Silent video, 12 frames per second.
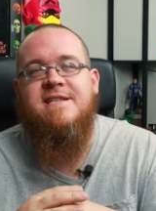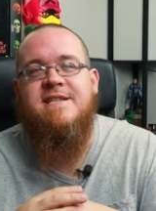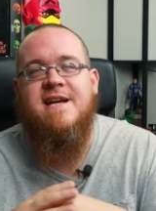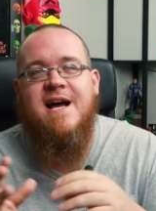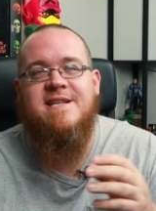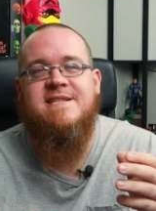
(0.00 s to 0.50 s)

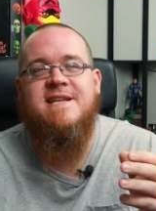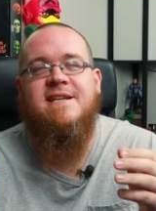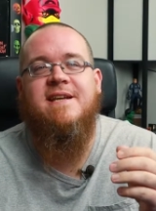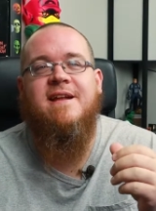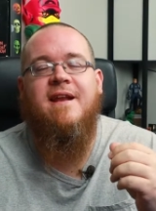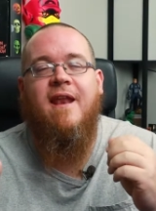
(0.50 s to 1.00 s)

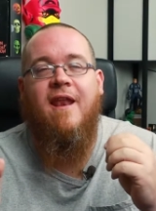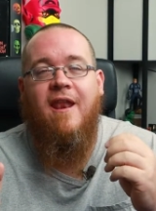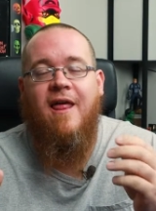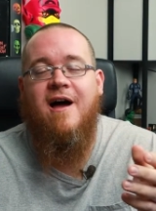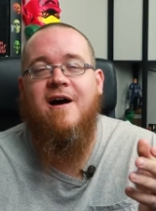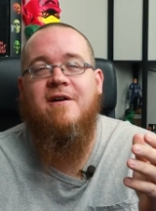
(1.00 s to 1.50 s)
doesn't
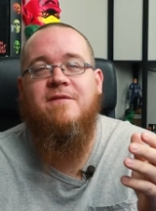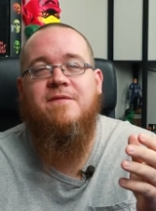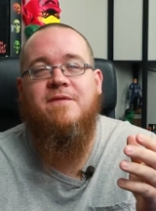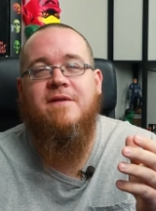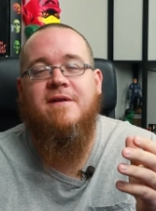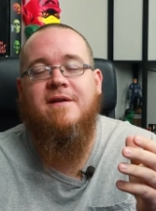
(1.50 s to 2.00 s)
love